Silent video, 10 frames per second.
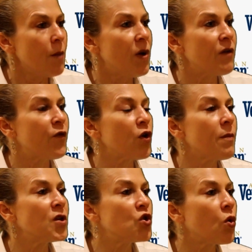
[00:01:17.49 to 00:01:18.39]
But for the
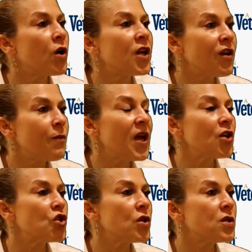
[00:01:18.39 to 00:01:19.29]
majority of
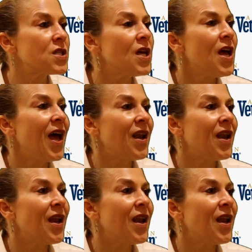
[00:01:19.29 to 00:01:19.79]
patients,